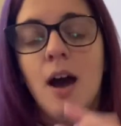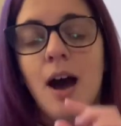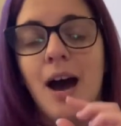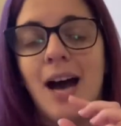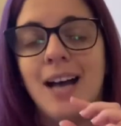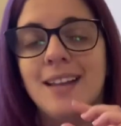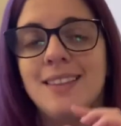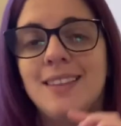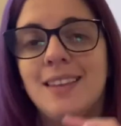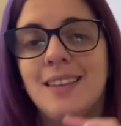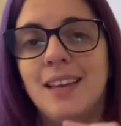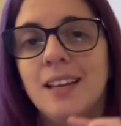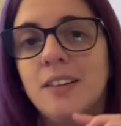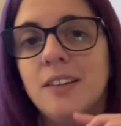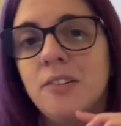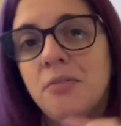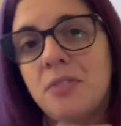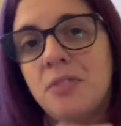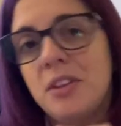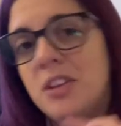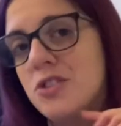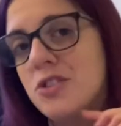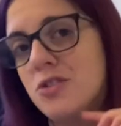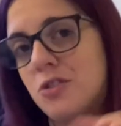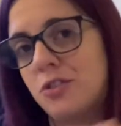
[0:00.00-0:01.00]
At the end of
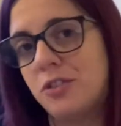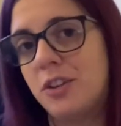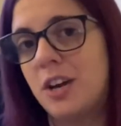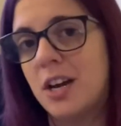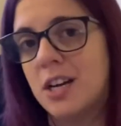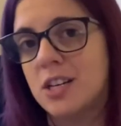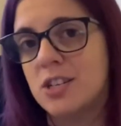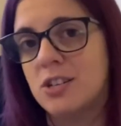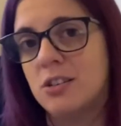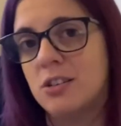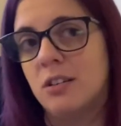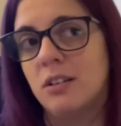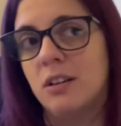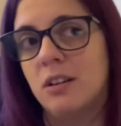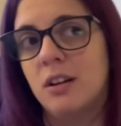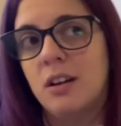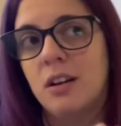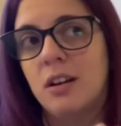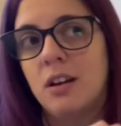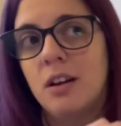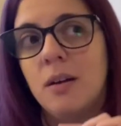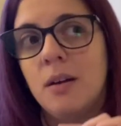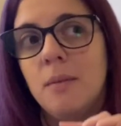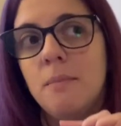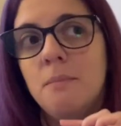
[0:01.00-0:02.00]
the introduction,
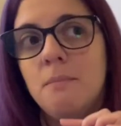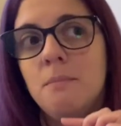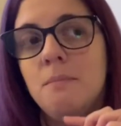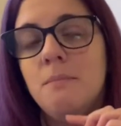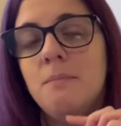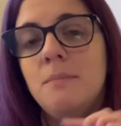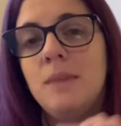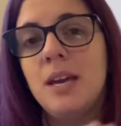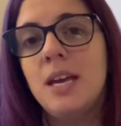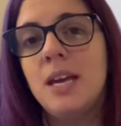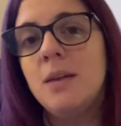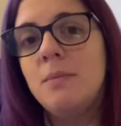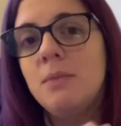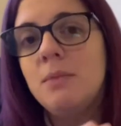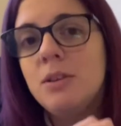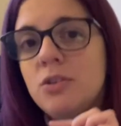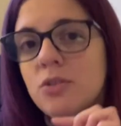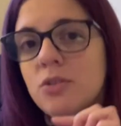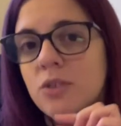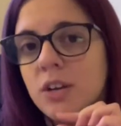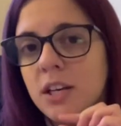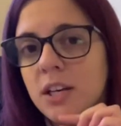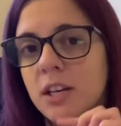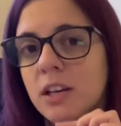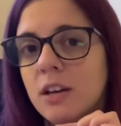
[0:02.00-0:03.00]
maybe you
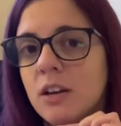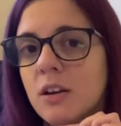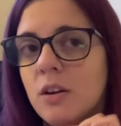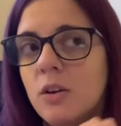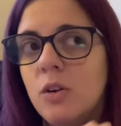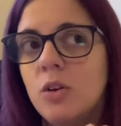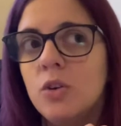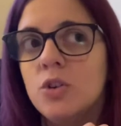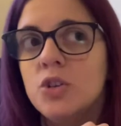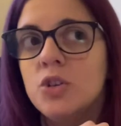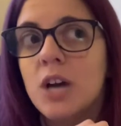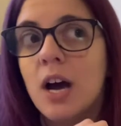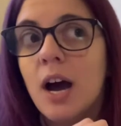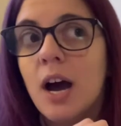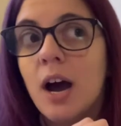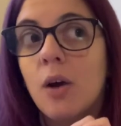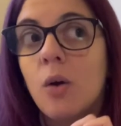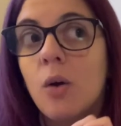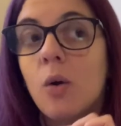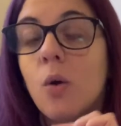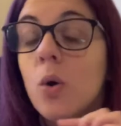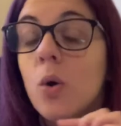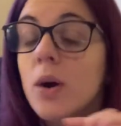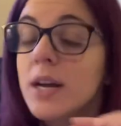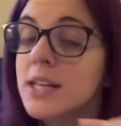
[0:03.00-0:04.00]
can include a
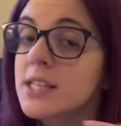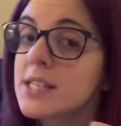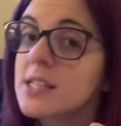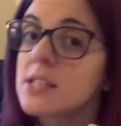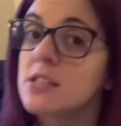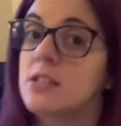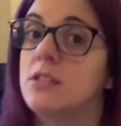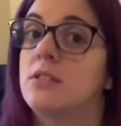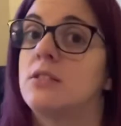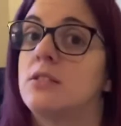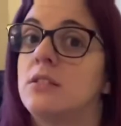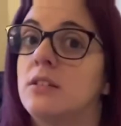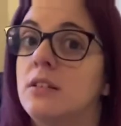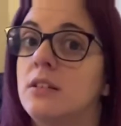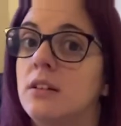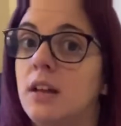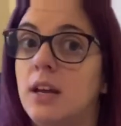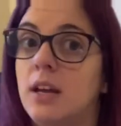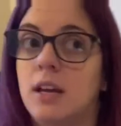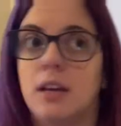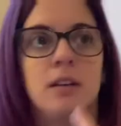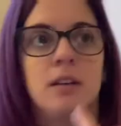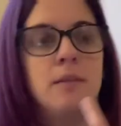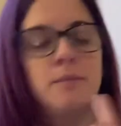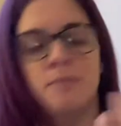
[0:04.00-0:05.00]
question.
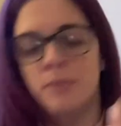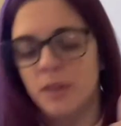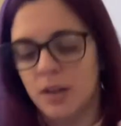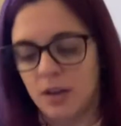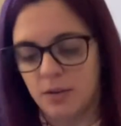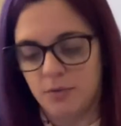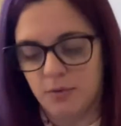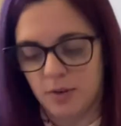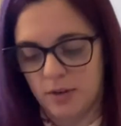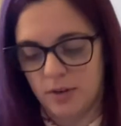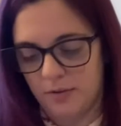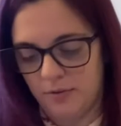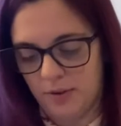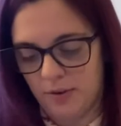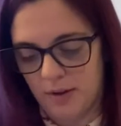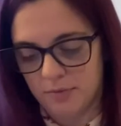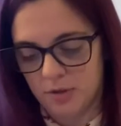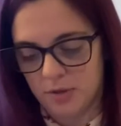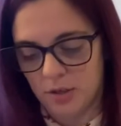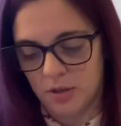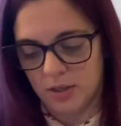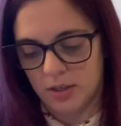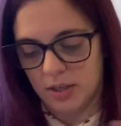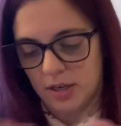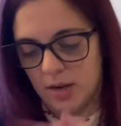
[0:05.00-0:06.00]
Like if I'm
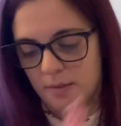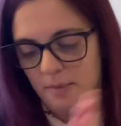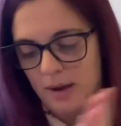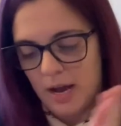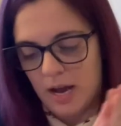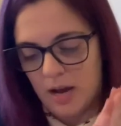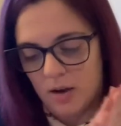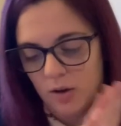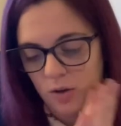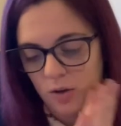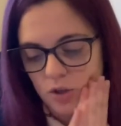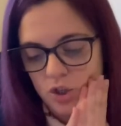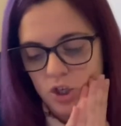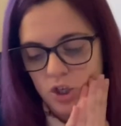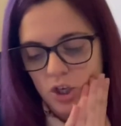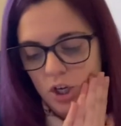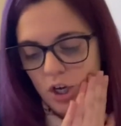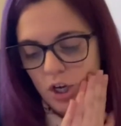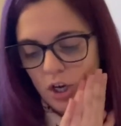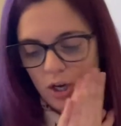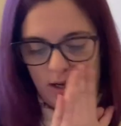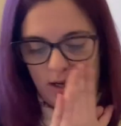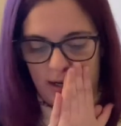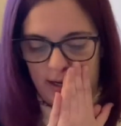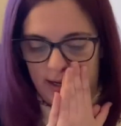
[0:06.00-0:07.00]
talking about
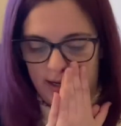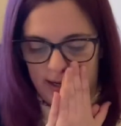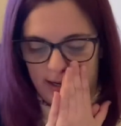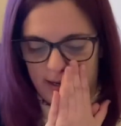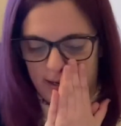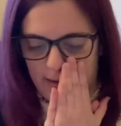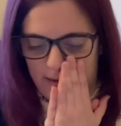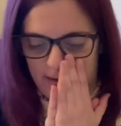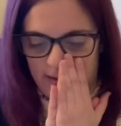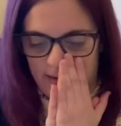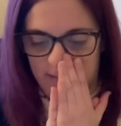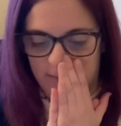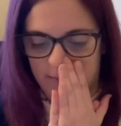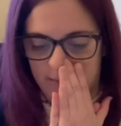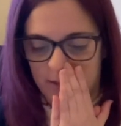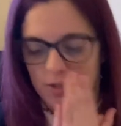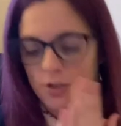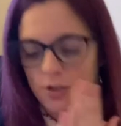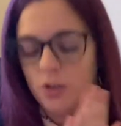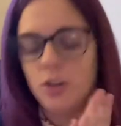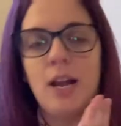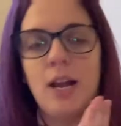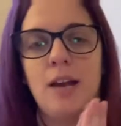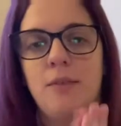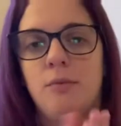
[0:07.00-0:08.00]
there's
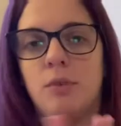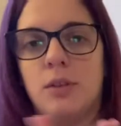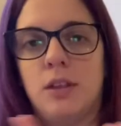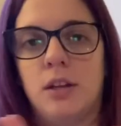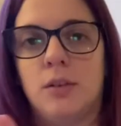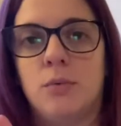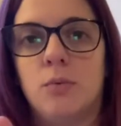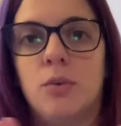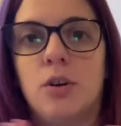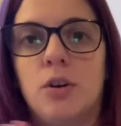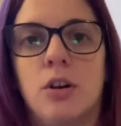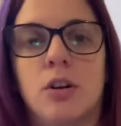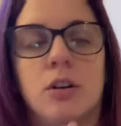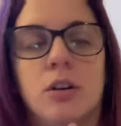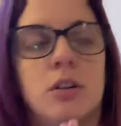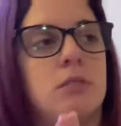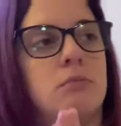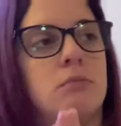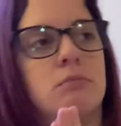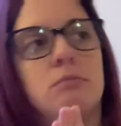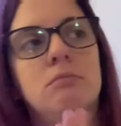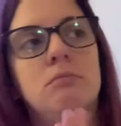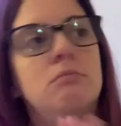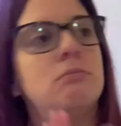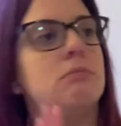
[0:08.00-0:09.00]
no life without work,
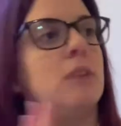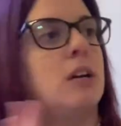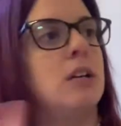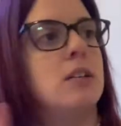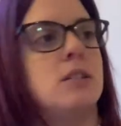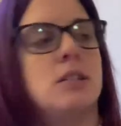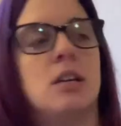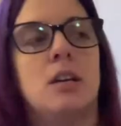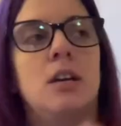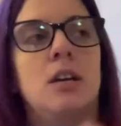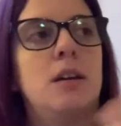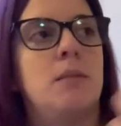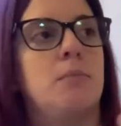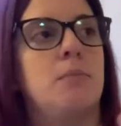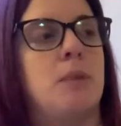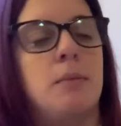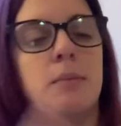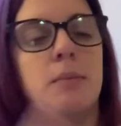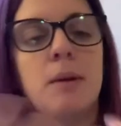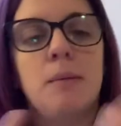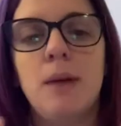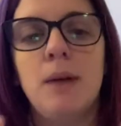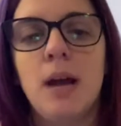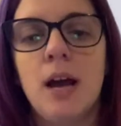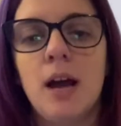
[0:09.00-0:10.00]
I say blah,
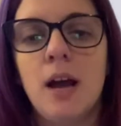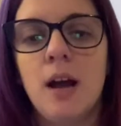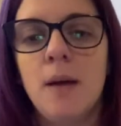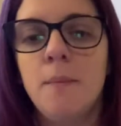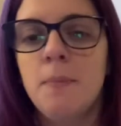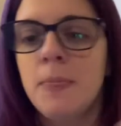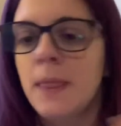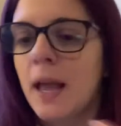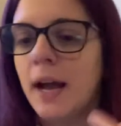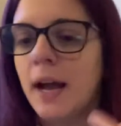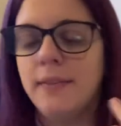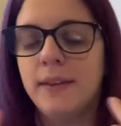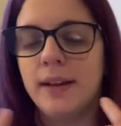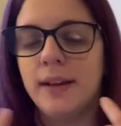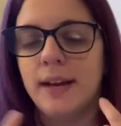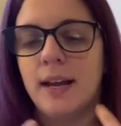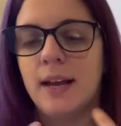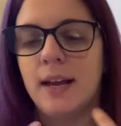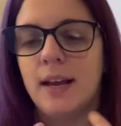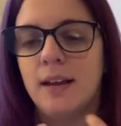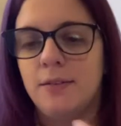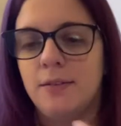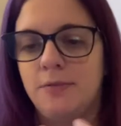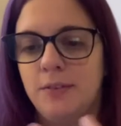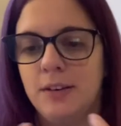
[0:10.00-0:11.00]
blah, blah. And then
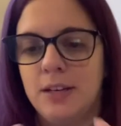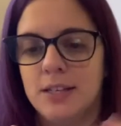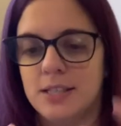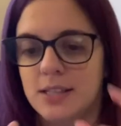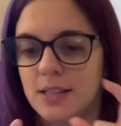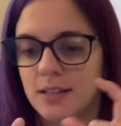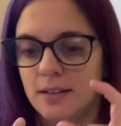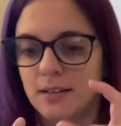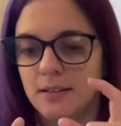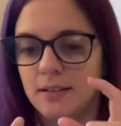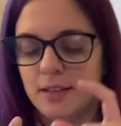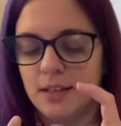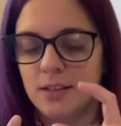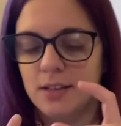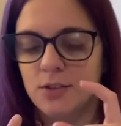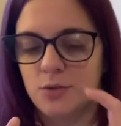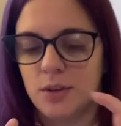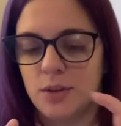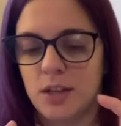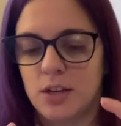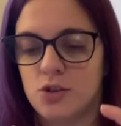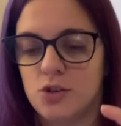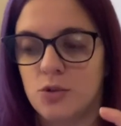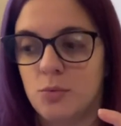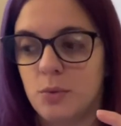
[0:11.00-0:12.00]
I finish the
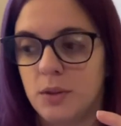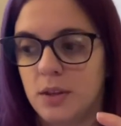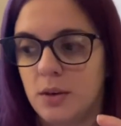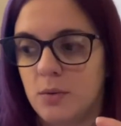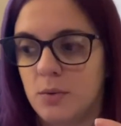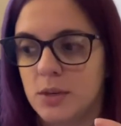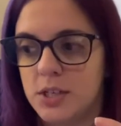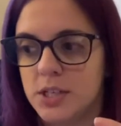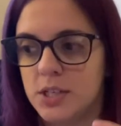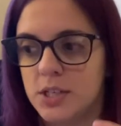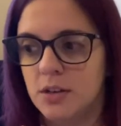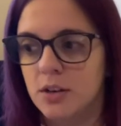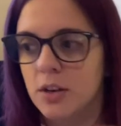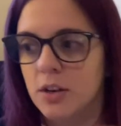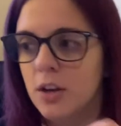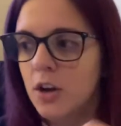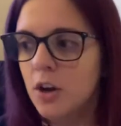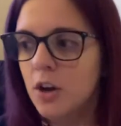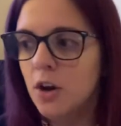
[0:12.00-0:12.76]
introduction with a question.